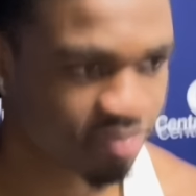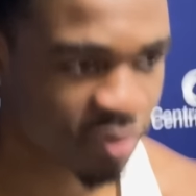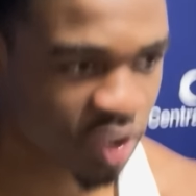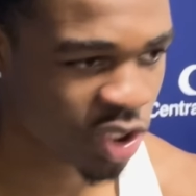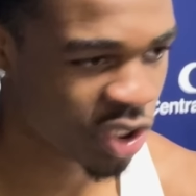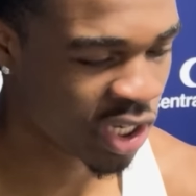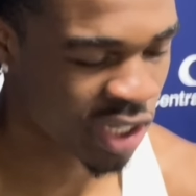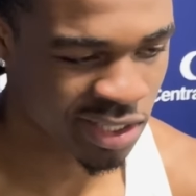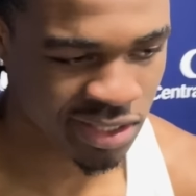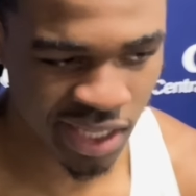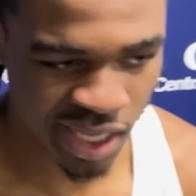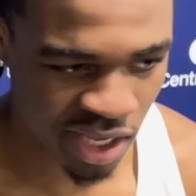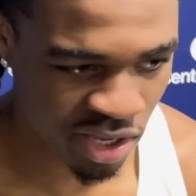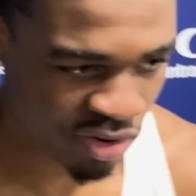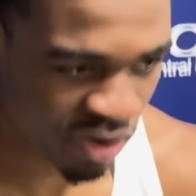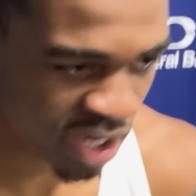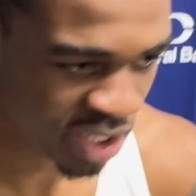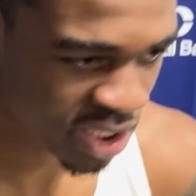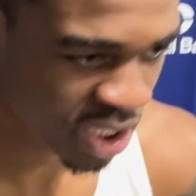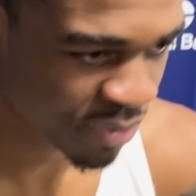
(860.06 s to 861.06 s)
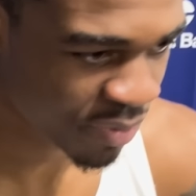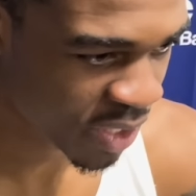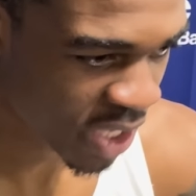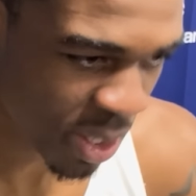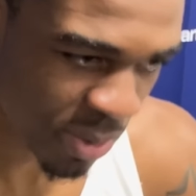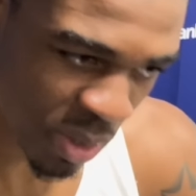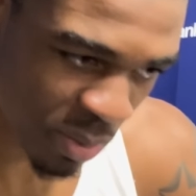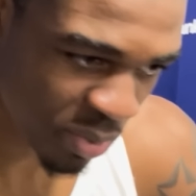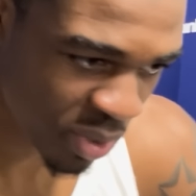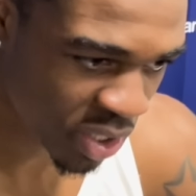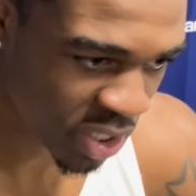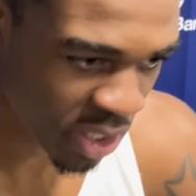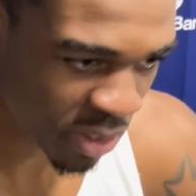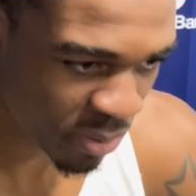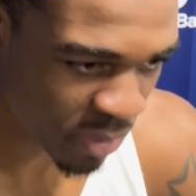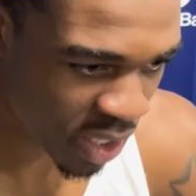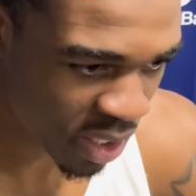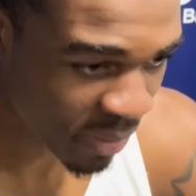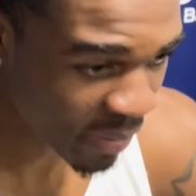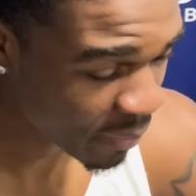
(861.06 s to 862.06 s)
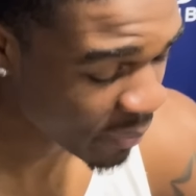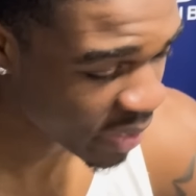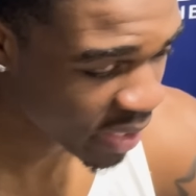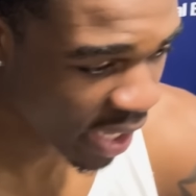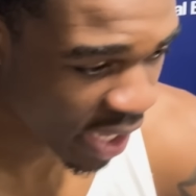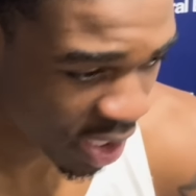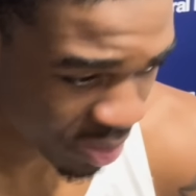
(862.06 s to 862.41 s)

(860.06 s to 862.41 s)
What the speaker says: he's going to stay aggressive and keep on pulling them up, I mean, that